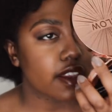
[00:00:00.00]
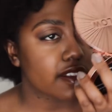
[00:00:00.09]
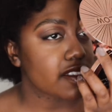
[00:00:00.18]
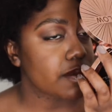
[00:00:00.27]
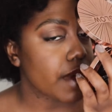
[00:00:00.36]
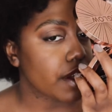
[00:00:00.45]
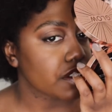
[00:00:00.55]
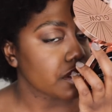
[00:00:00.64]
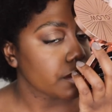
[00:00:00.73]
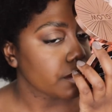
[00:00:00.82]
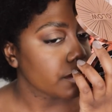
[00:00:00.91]
and it
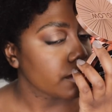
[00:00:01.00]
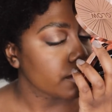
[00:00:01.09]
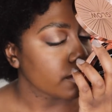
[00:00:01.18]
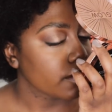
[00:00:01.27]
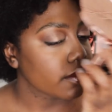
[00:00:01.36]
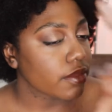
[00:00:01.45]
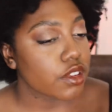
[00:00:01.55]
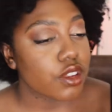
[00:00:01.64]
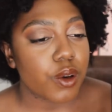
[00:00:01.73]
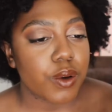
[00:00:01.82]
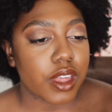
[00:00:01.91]
smells
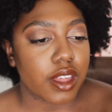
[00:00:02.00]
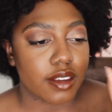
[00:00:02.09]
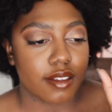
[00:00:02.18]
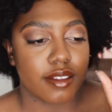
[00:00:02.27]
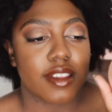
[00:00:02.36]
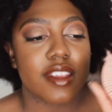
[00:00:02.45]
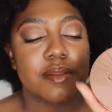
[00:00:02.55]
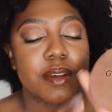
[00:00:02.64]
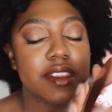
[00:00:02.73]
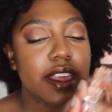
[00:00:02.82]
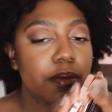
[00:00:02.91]
so good. It
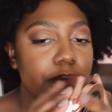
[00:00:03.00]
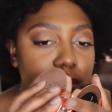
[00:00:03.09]
smells like